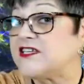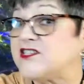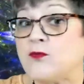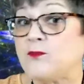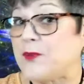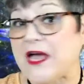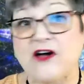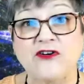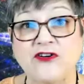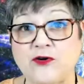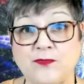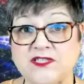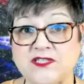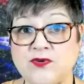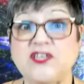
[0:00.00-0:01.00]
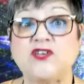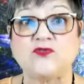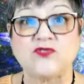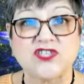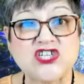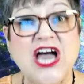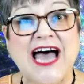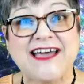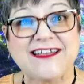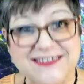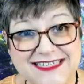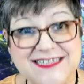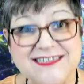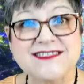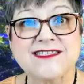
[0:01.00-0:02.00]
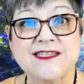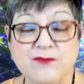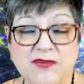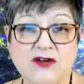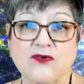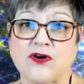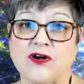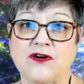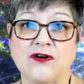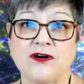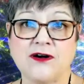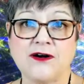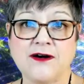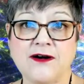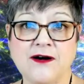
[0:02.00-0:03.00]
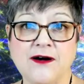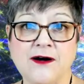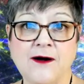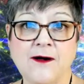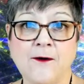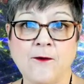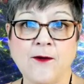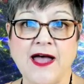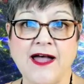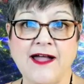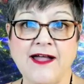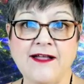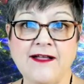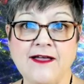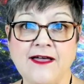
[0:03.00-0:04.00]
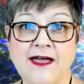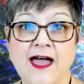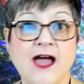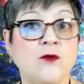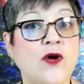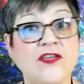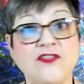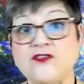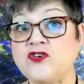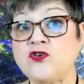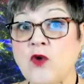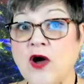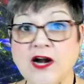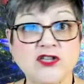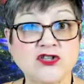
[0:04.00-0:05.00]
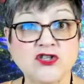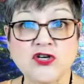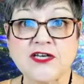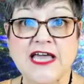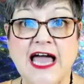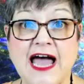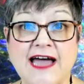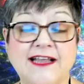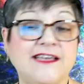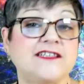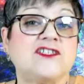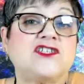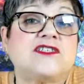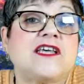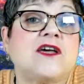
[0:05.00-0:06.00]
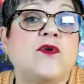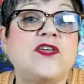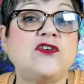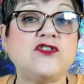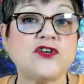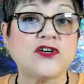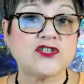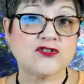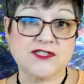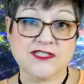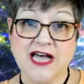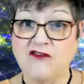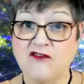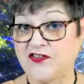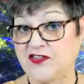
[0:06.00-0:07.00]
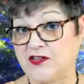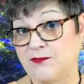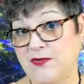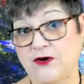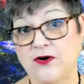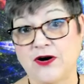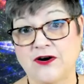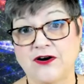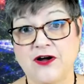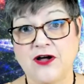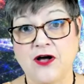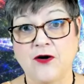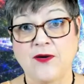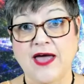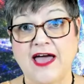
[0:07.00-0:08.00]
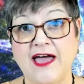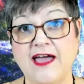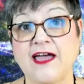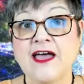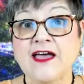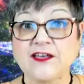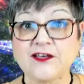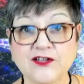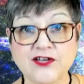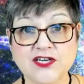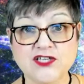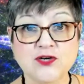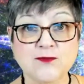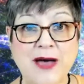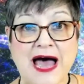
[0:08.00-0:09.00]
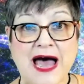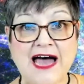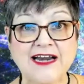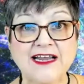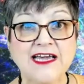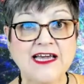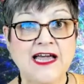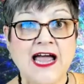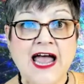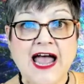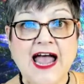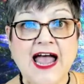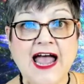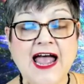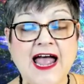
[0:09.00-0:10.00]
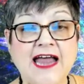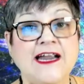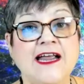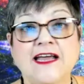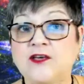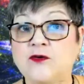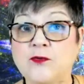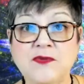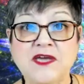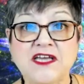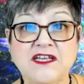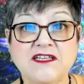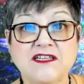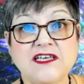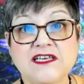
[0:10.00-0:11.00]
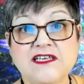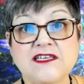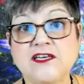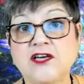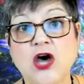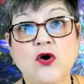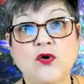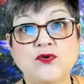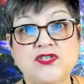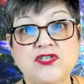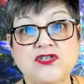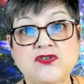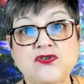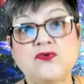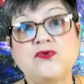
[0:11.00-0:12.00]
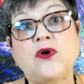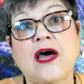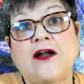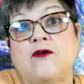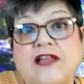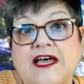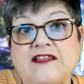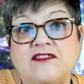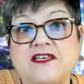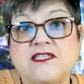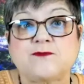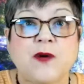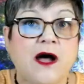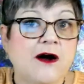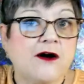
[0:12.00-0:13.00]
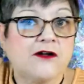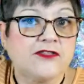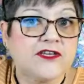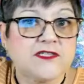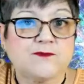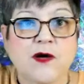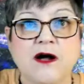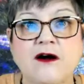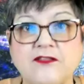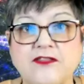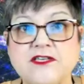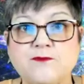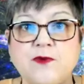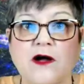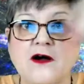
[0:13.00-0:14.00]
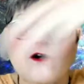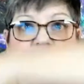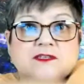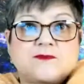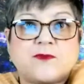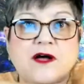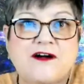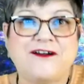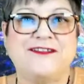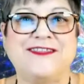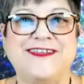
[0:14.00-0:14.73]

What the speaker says: no barrier between you. The child is the mirror. Okay. And whether you want to look at it, it's just like when you look at yourself in the mirror. Okay. You look at your body and you immediately go to, I don't like this part or this part or this part or this part,